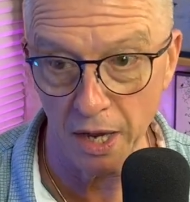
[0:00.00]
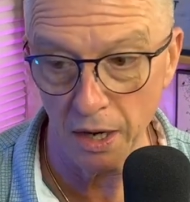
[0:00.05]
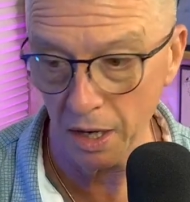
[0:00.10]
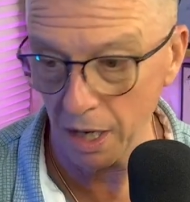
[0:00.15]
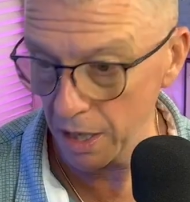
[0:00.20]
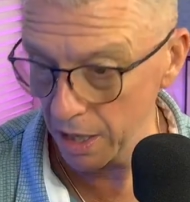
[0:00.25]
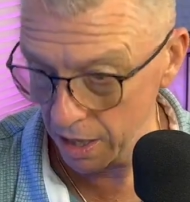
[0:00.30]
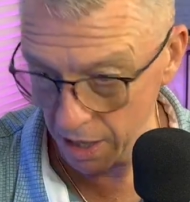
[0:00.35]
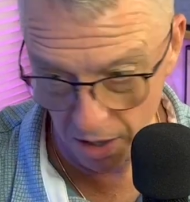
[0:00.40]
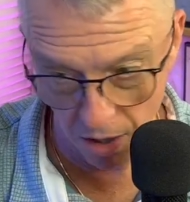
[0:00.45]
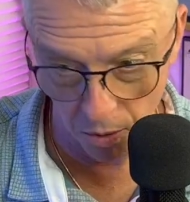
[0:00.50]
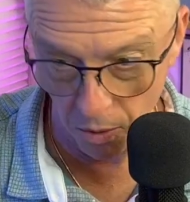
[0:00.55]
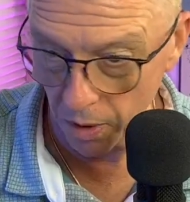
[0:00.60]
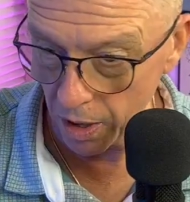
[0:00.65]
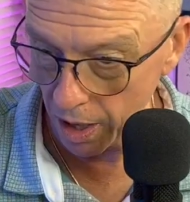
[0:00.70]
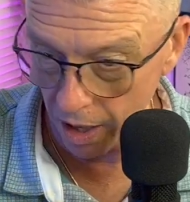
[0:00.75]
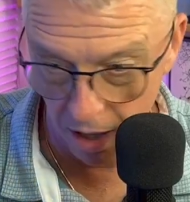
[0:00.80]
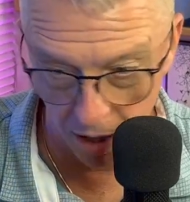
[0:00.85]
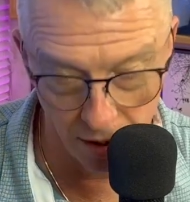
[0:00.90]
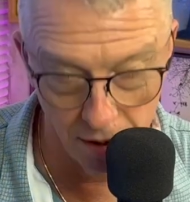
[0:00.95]
You know,
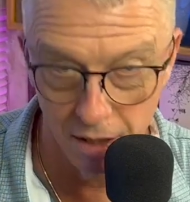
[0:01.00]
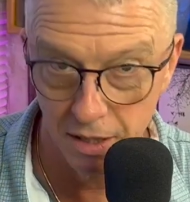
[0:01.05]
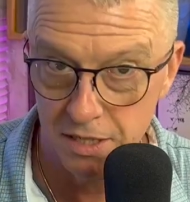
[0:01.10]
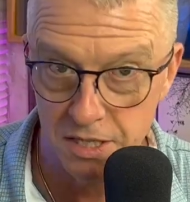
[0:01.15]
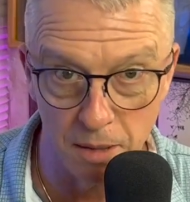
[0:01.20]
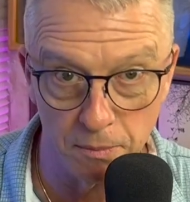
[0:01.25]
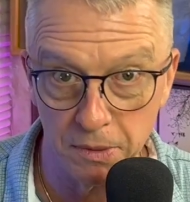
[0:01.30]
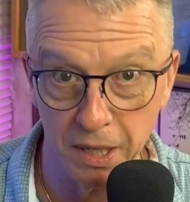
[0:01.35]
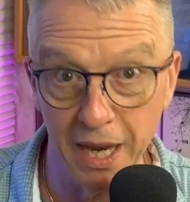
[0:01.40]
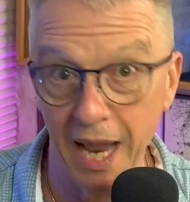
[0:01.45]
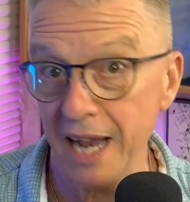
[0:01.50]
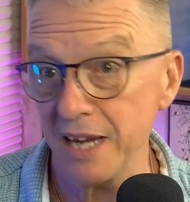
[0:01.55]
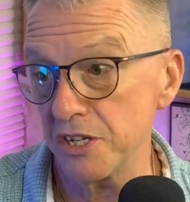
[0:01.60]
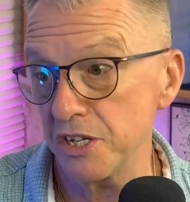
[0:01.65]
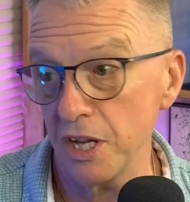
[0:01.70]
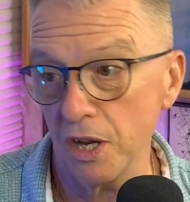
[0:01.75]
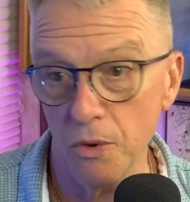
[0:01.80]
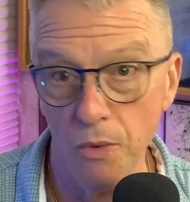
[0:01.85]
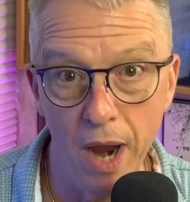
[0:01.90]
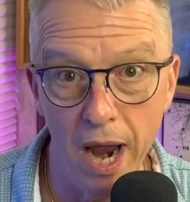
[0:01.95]
uh, uh something has
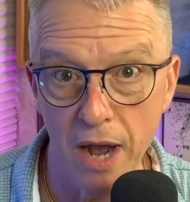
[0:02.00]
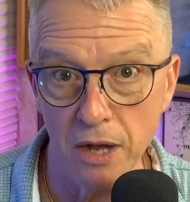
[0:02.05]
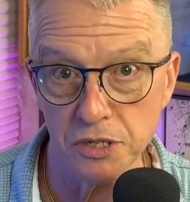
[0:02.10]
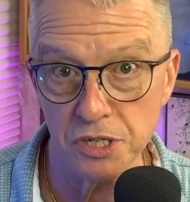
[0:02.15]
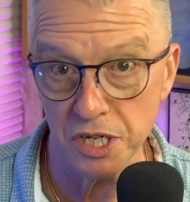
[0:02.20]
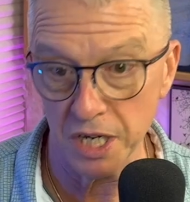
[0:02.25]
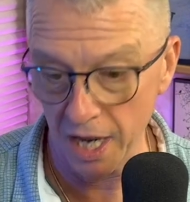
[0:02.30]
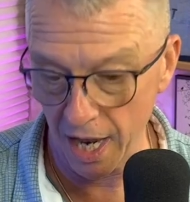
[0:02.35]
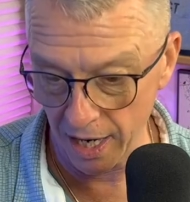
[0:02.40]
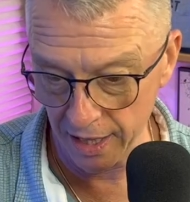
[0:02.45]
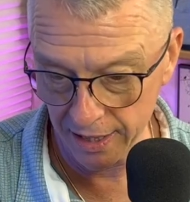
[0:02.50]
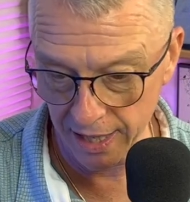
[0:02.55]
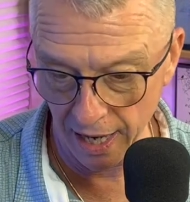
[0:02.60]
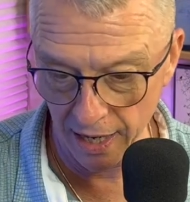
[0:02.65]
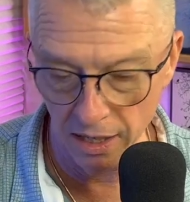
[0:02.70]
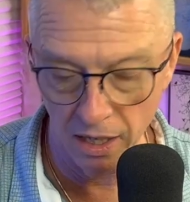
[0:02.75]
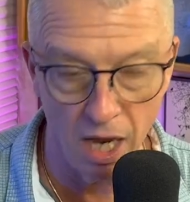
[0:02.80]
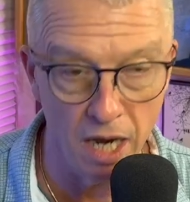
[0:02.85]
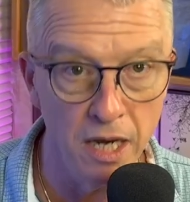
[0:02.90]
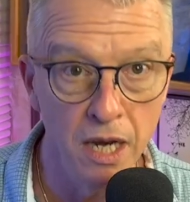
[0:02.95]
to go out, so you got a
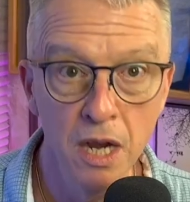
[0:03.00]
deadline.